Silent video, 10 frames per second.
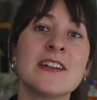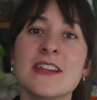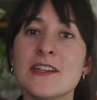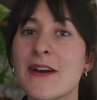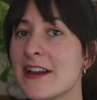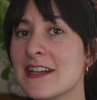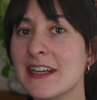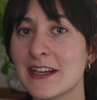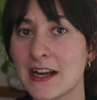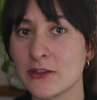then you add a
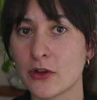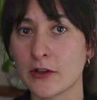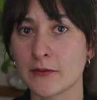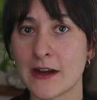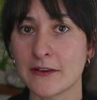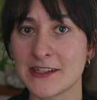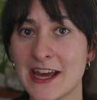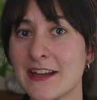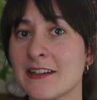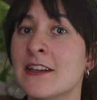neat edge all around
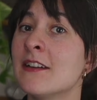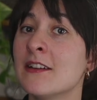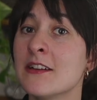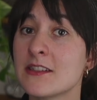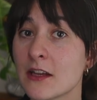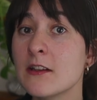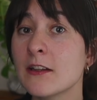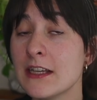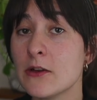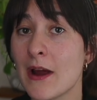that.
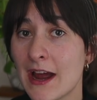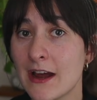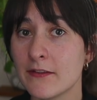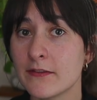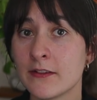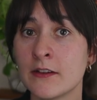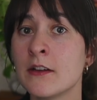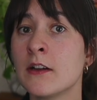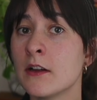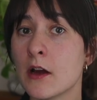Suddenly you have
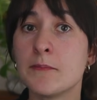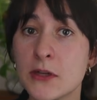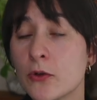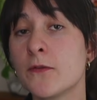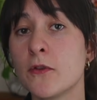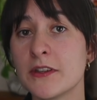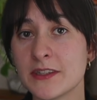a beautiful,